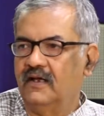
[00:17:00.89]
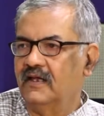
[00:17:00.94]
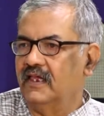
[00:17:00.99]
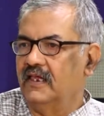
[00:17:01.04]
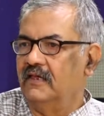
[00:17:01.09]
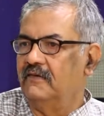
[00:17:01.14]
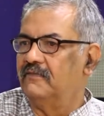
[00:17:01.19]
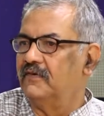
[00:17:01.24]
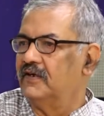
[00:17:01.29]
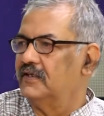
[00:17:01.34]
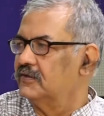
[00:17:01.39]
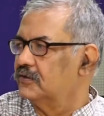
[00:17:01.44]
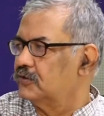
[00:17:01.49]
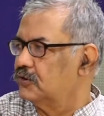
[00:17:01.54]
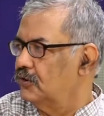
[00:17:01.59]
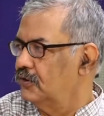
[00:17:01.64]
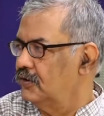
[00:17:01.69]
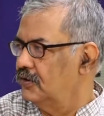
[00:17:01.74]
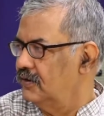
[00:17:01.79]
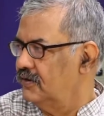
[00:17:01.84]
even
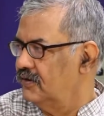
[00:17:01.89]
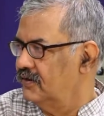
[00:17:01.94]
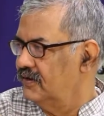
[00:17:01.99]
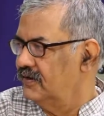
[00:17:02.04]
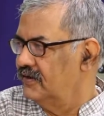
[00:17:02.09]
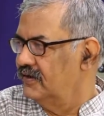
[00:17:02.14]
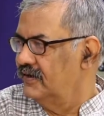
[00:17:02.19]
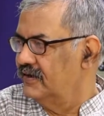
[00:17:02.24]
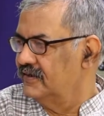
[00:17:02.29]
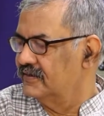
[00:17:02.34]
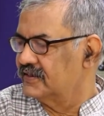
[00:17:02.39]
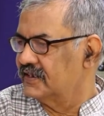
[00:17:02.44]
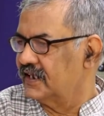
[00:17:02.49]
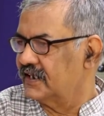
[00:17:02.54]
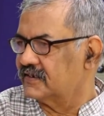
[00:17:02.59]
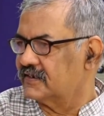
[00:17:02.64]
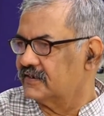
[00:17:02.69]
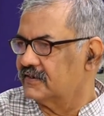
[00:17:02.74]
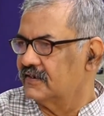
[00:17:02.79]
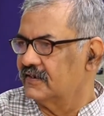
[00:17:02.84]
though
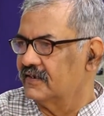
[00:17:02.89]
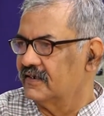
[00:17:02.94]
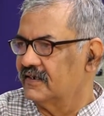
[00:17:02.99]
that